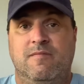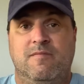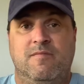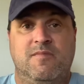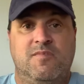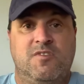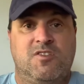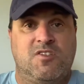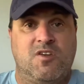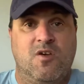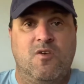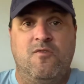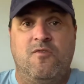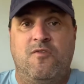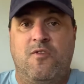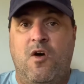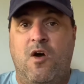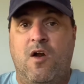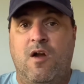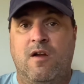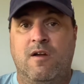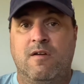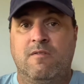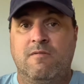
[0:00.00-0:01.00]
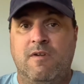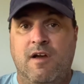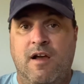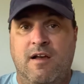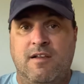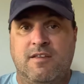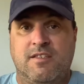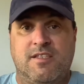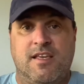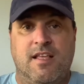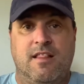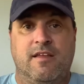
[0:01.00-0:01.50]
so far
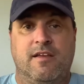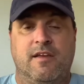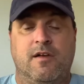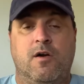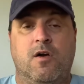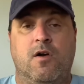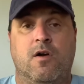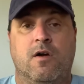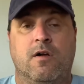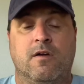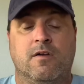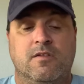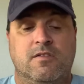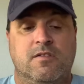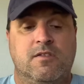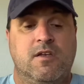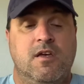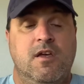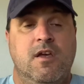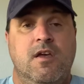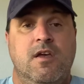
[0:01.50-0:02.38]
selling cards.